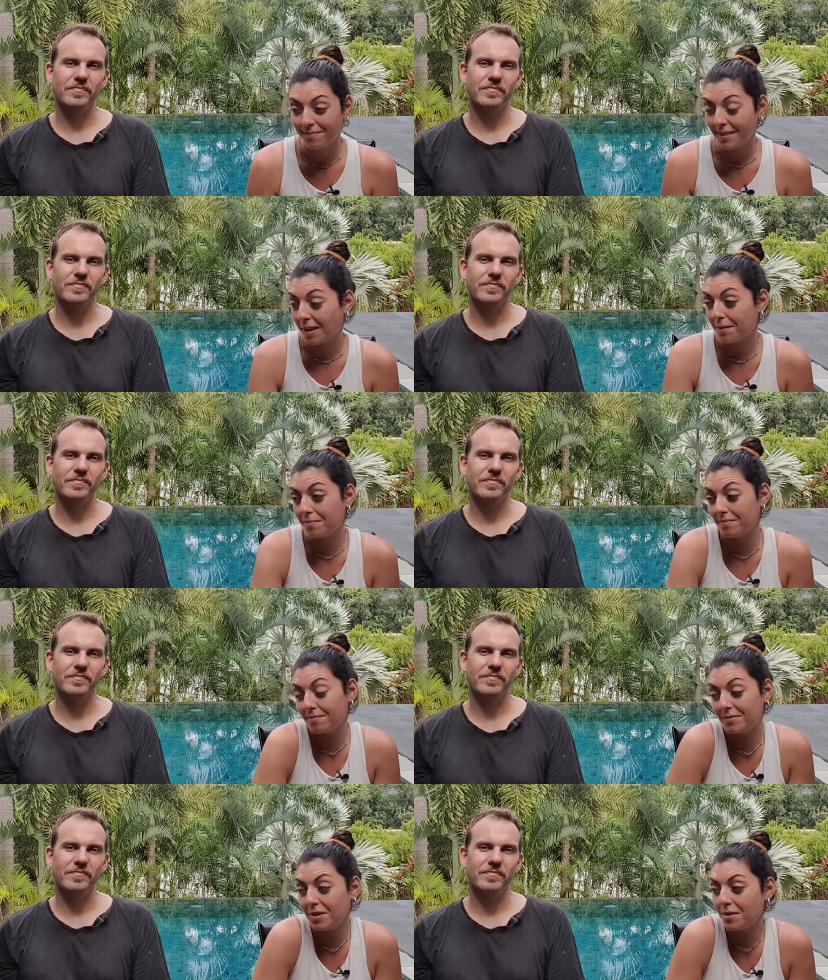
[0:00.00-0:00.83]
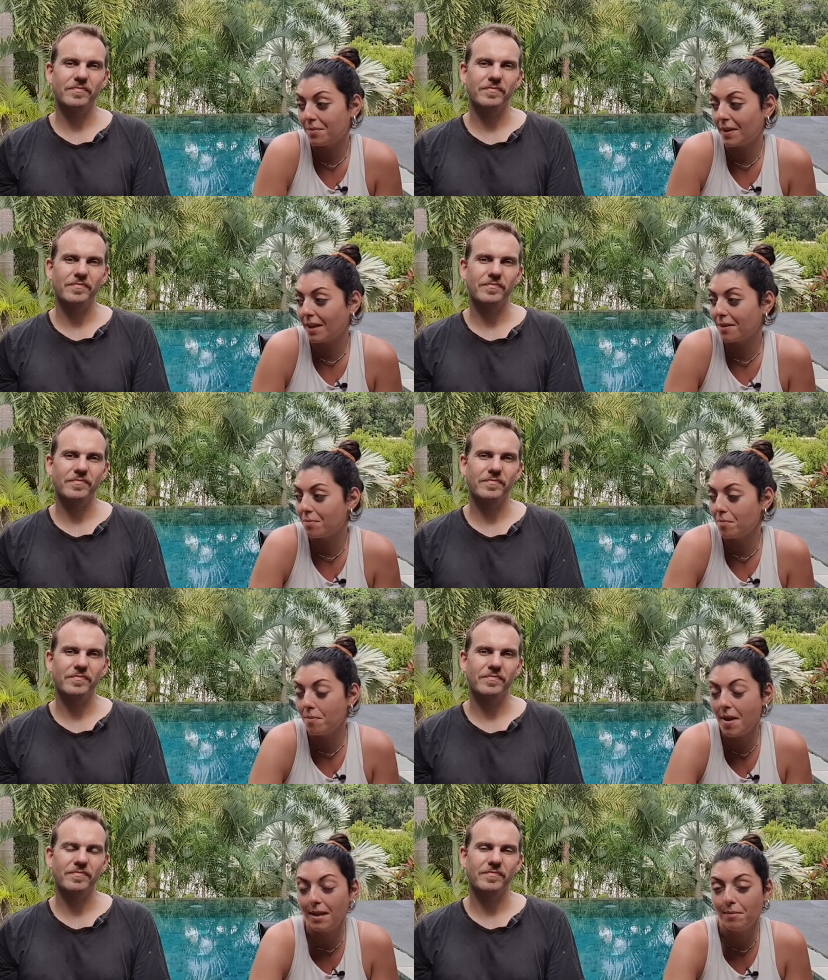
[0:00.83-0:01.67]
Speaker 1: Like there are like
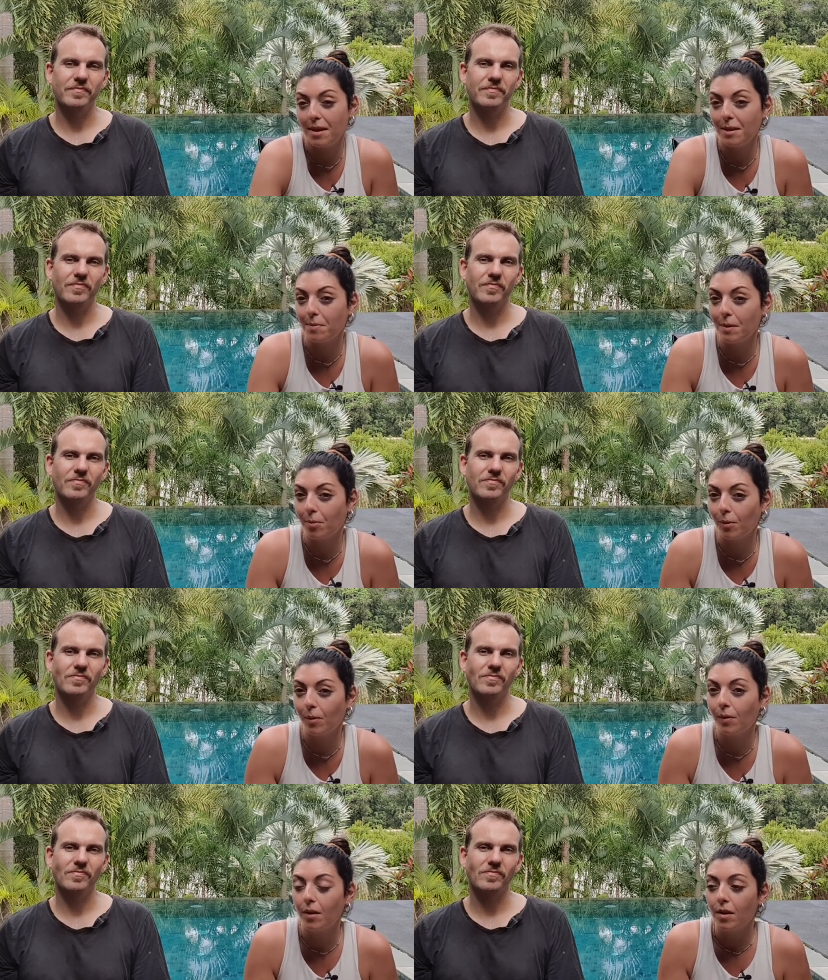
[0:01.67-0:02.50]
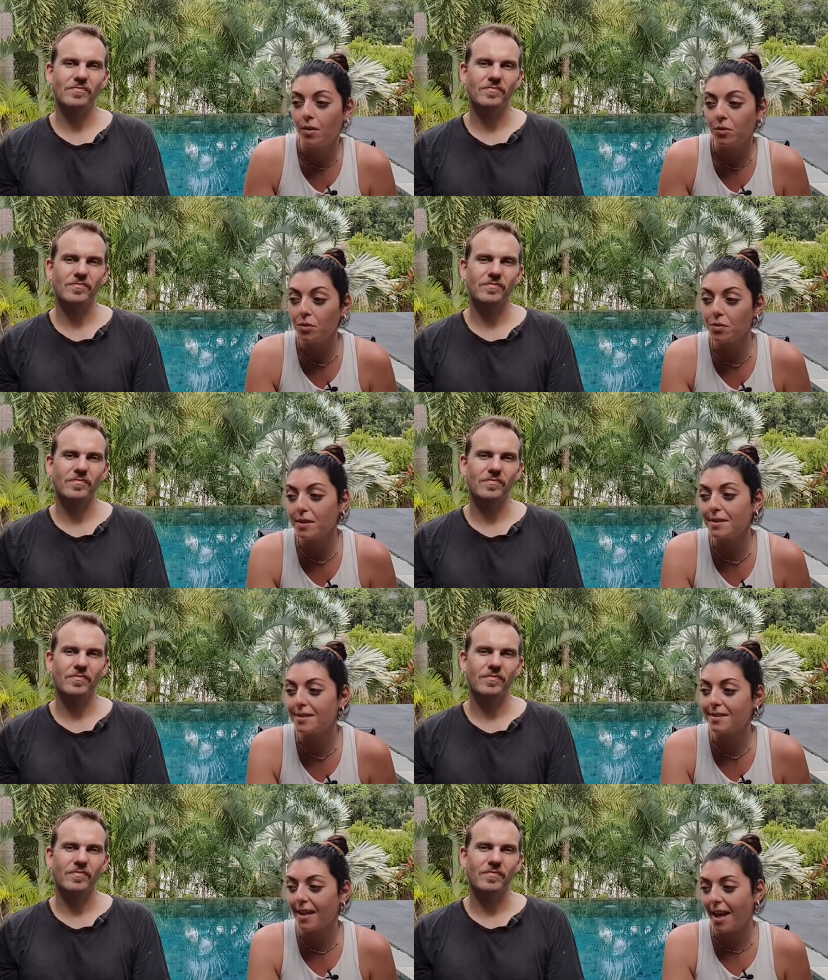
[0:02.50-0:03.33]
many many people
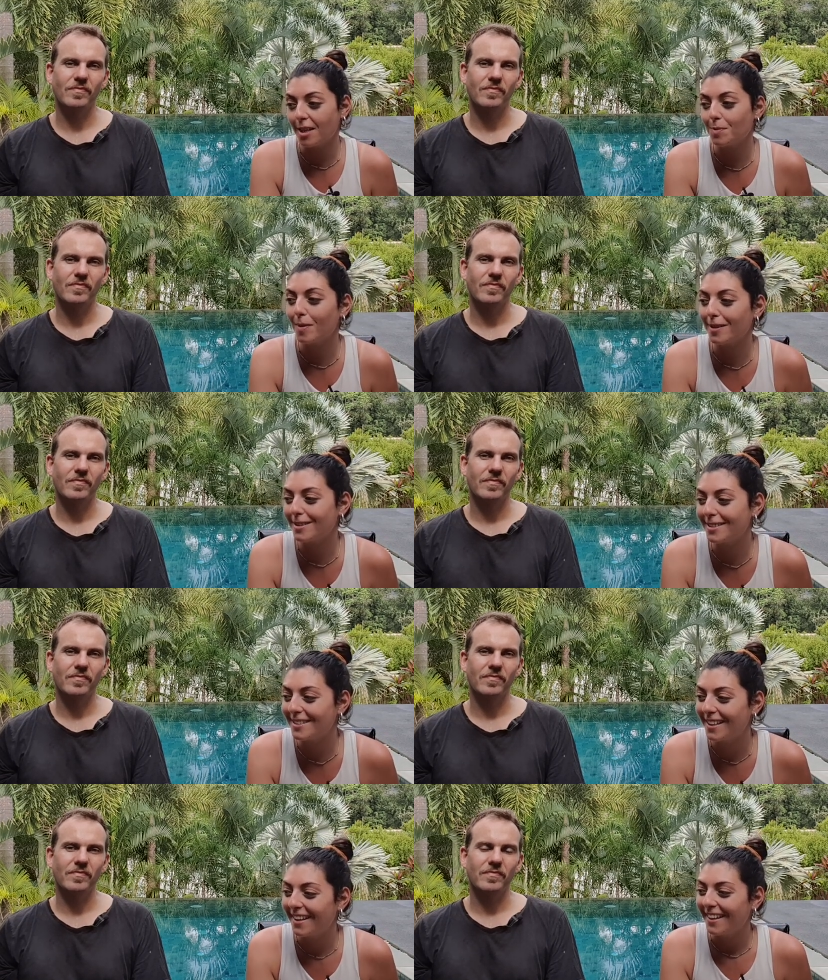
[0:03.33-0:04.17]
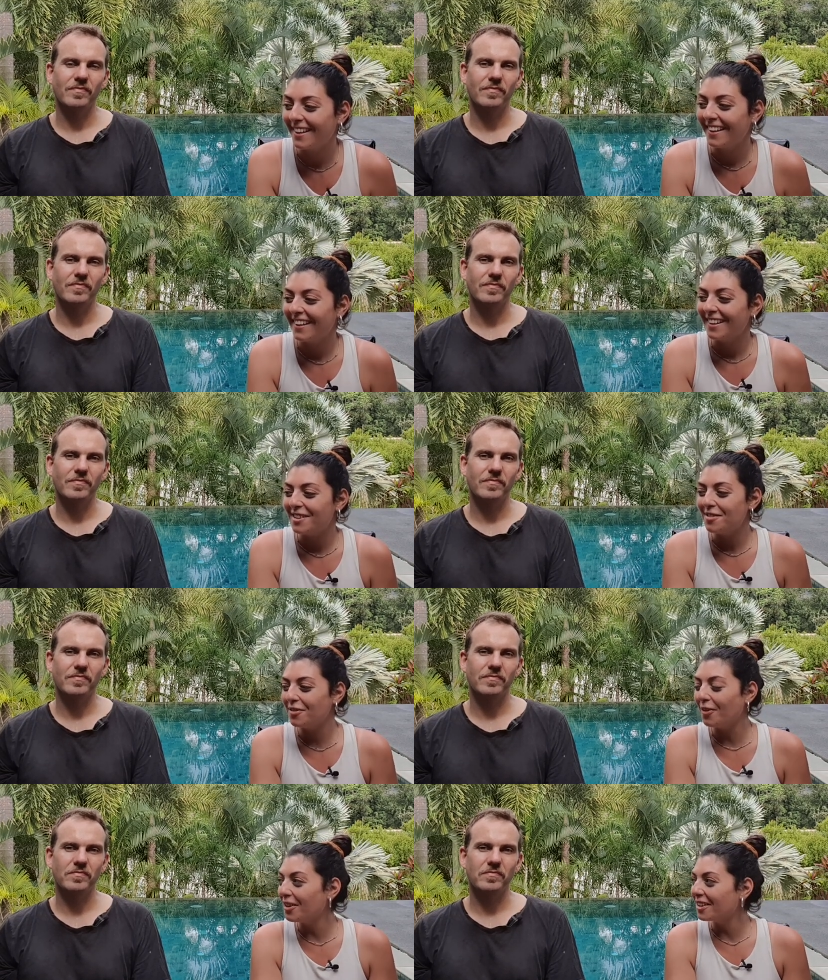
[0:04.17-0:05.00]
tourists, expats,
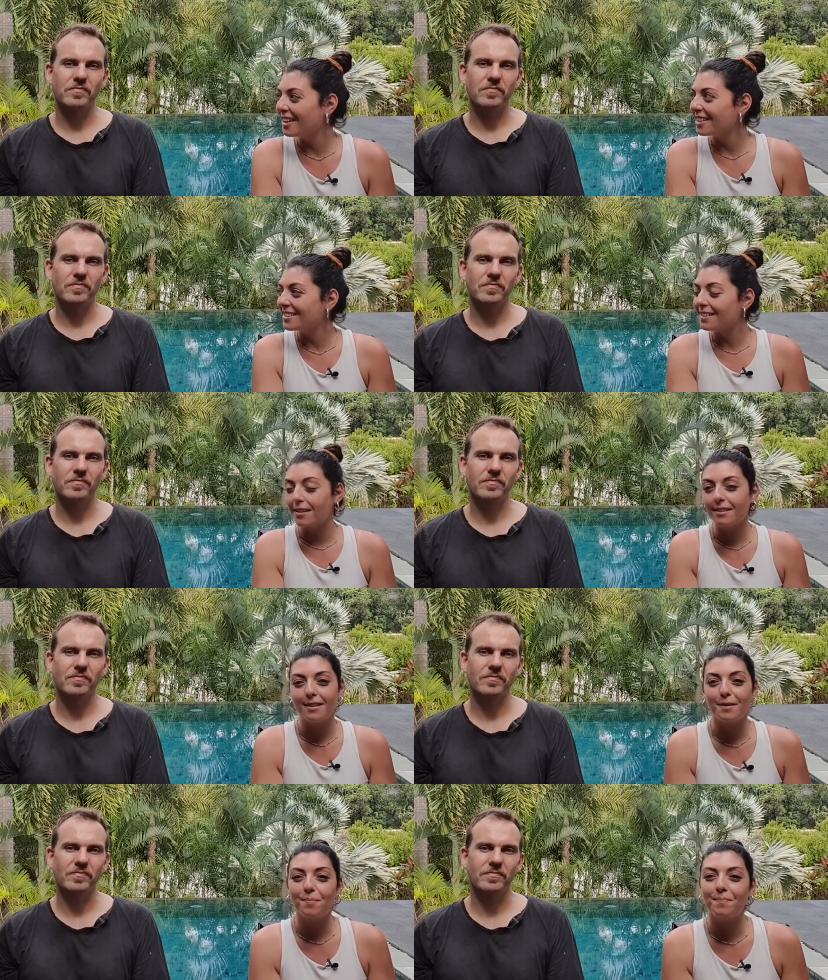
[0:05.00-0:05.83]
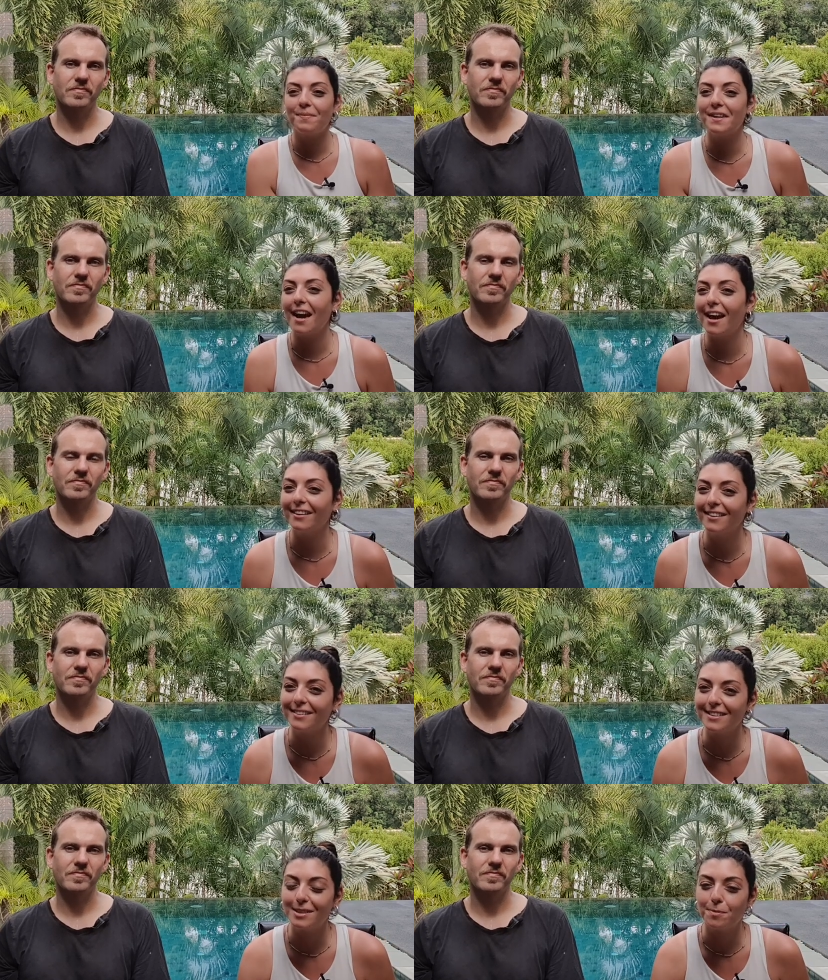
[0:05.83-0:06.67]
foreigners. The, the, the
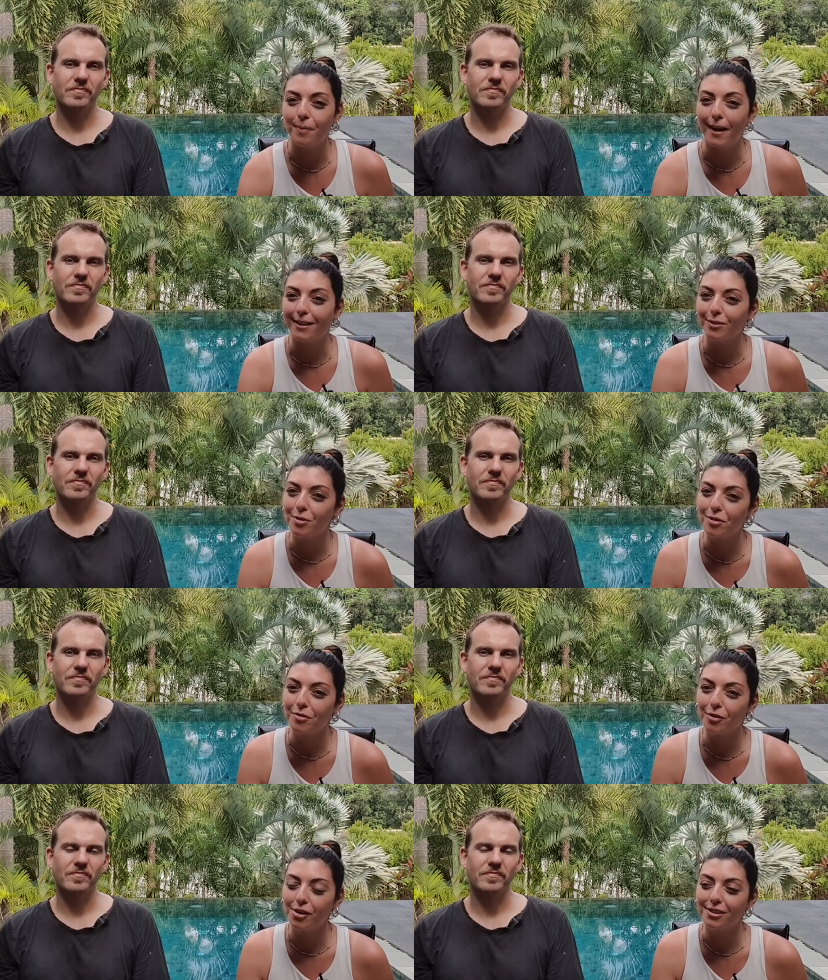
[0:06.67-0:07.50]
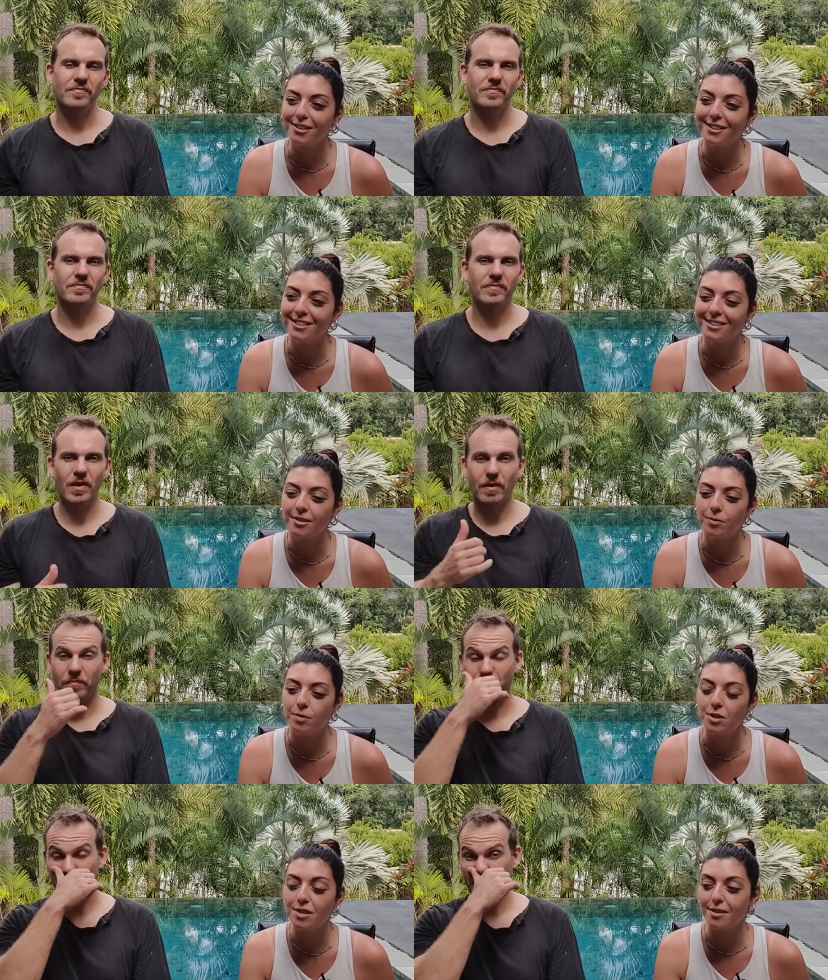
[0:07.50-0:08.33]
island is packed with foreigners,
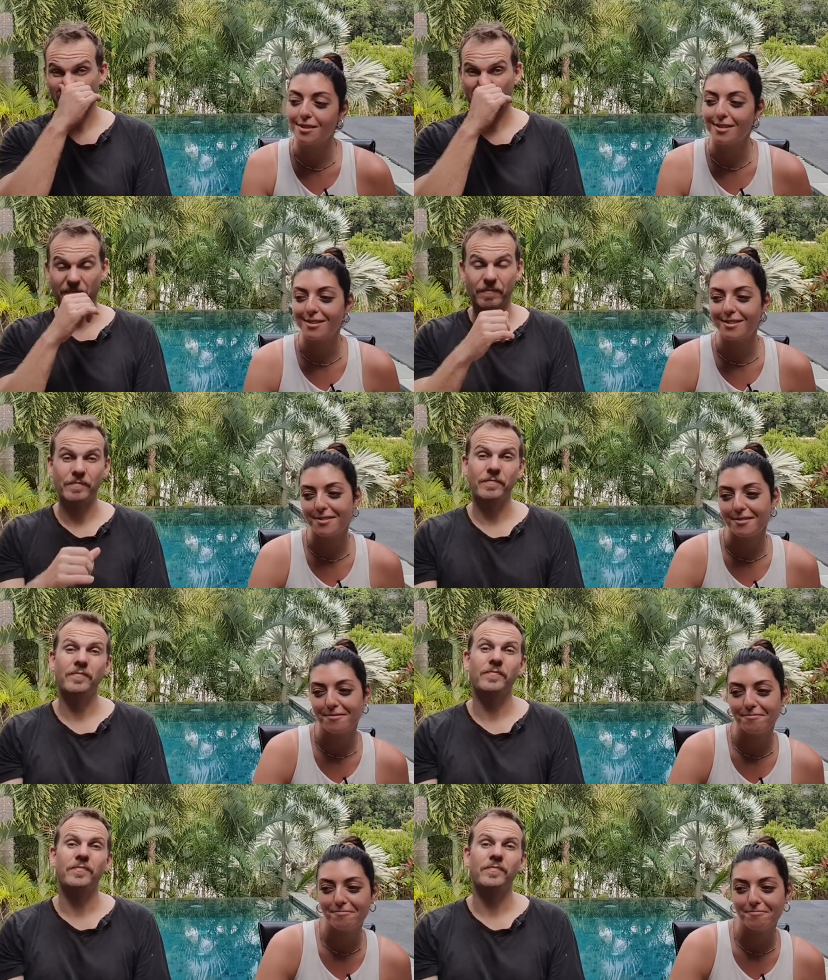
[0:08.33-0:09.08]
yeah. which is